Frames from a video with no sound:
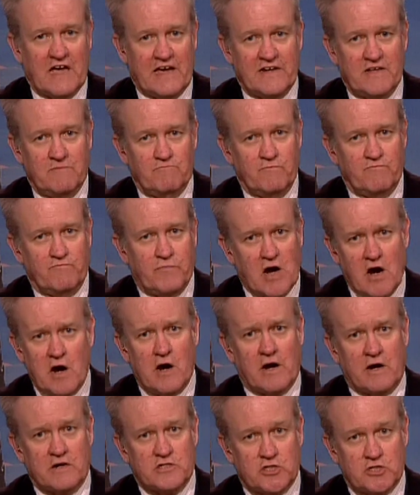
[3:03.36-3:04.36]
that in
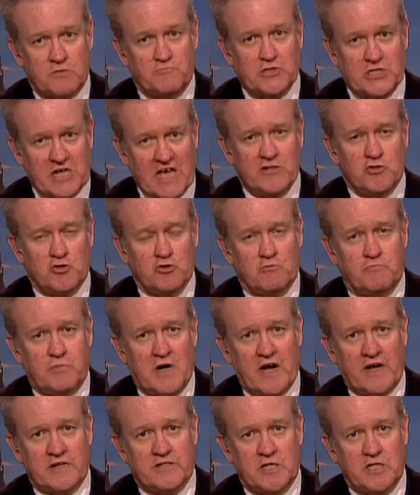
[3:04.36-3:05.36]
part, substantial
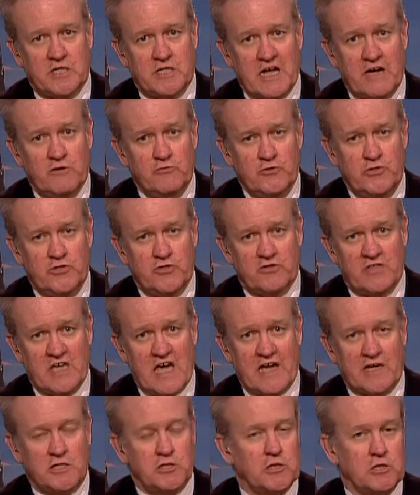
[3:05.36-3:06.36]
part, is down to the
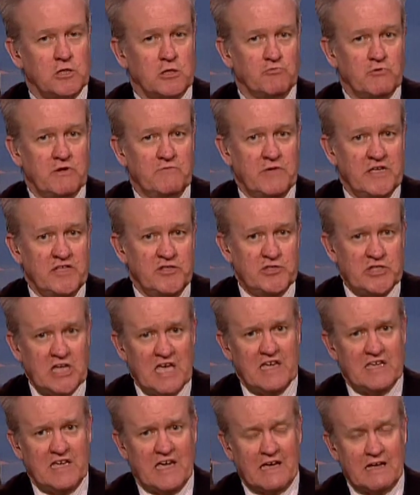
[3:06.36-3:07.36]
actions we've been
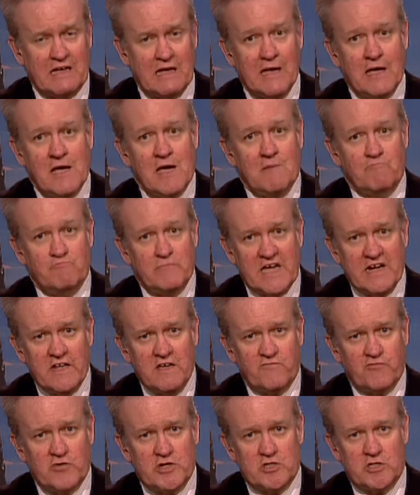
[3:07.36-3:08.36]
taking, many
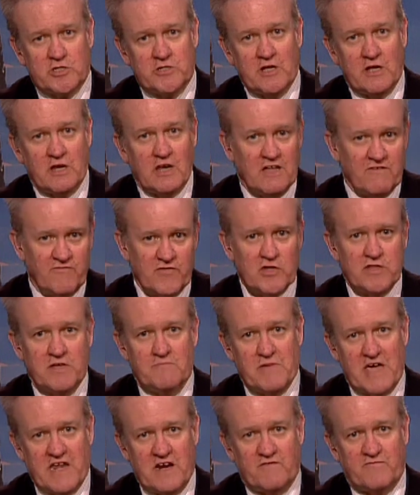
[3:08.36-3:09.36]
of which deliver the
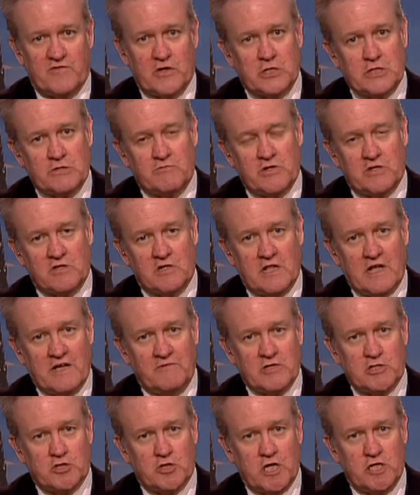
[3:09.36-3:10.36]
benefits for the
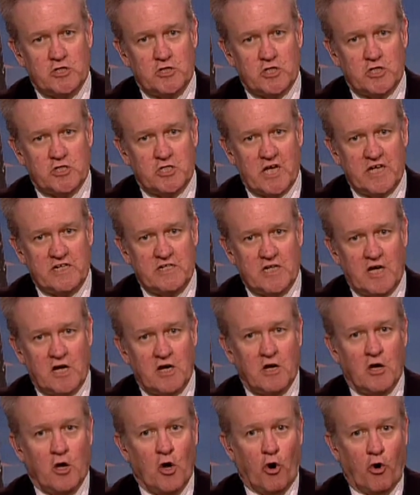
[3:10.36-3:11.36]
climate change
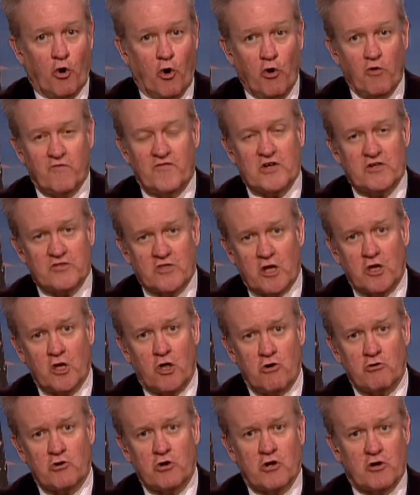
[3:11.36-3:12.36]
agenda over the
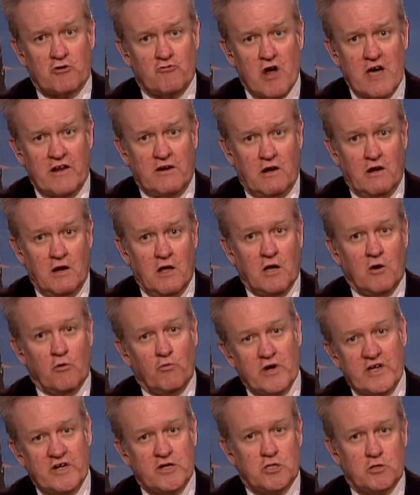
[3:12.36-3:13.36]
longer run,
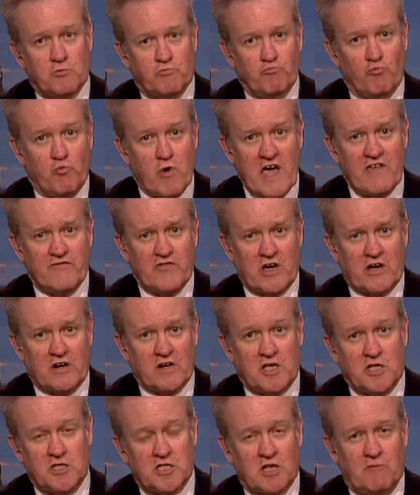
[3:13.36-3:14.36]
whereas weather
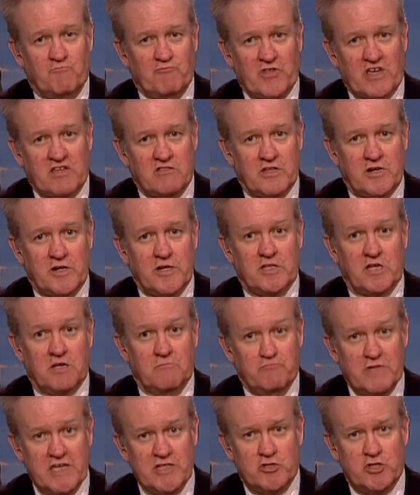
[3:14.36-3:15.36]
is something that is
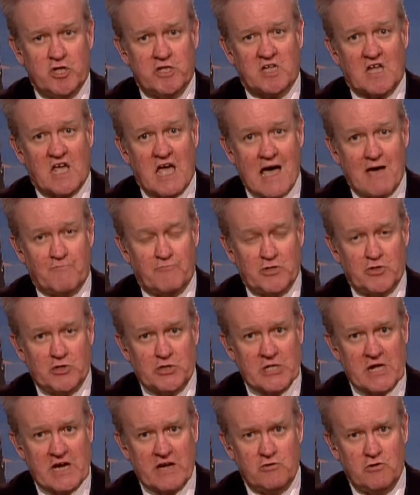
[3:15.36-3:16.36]
immediate,
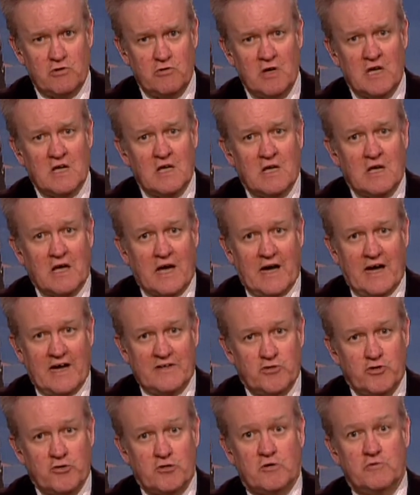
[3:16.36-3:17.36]
happens now, right.
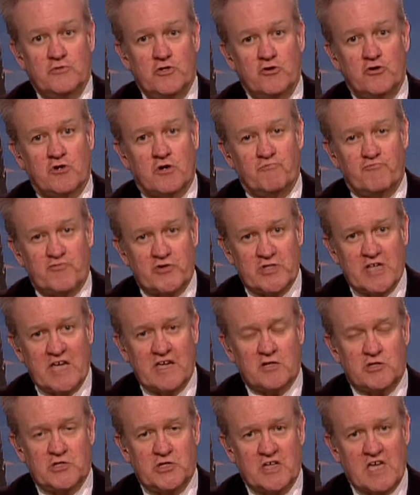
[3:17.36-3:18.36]
and you, you can
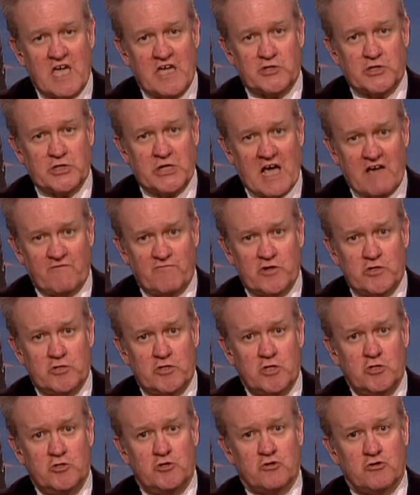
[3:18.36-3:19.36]
predict against
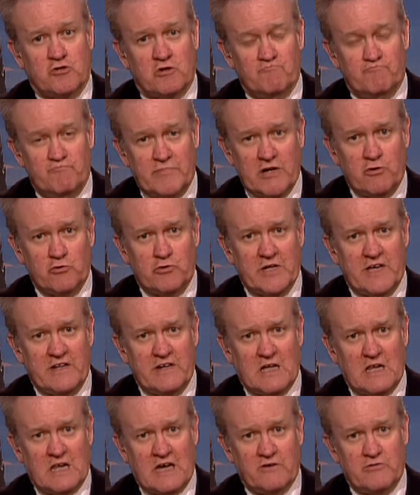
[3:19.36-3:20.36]
averages, you can build
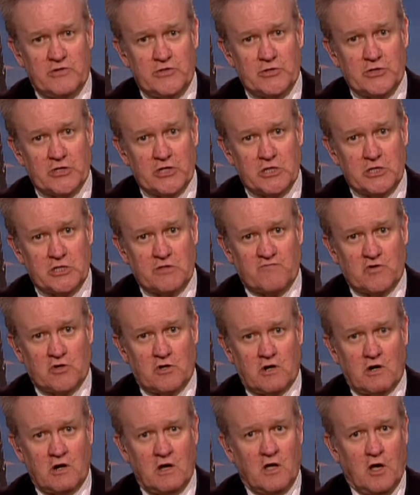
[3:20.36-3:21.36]
in allowances
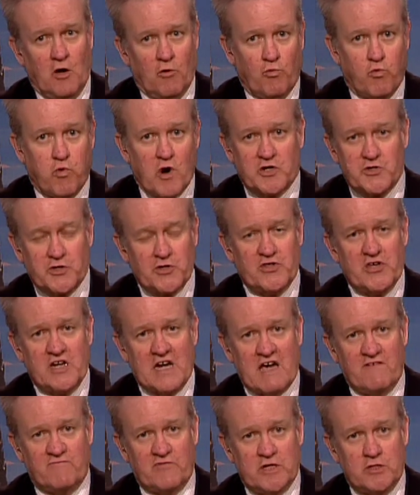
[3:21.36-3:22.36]
for worse than
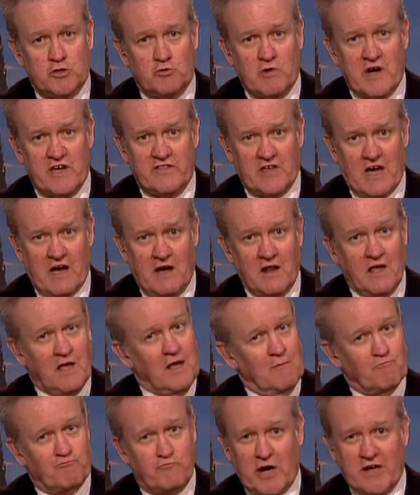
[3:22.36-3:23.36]
average weather.
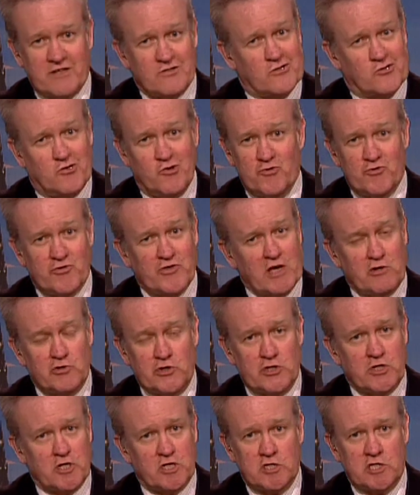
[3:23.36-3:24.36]
But
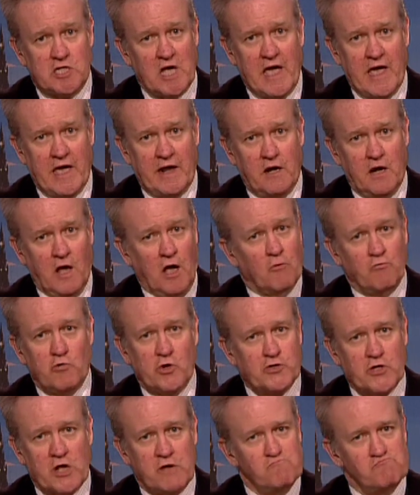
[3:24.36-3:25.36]
2010 okay.
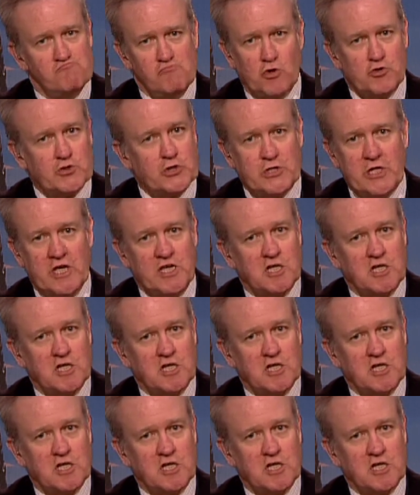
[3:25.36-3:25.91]
was a most right.